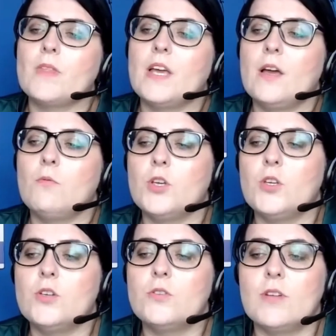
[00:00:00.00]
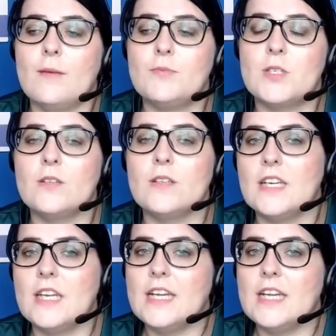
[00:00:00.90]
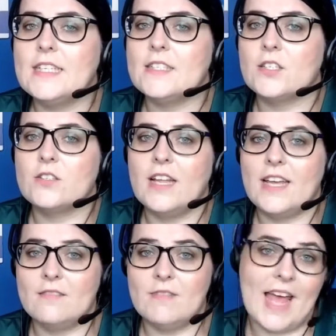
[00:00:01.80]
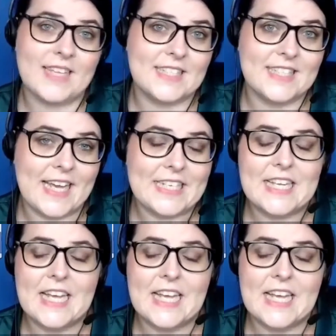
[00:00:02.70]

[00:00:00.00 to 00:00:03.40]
What you absolutely need is a good headset.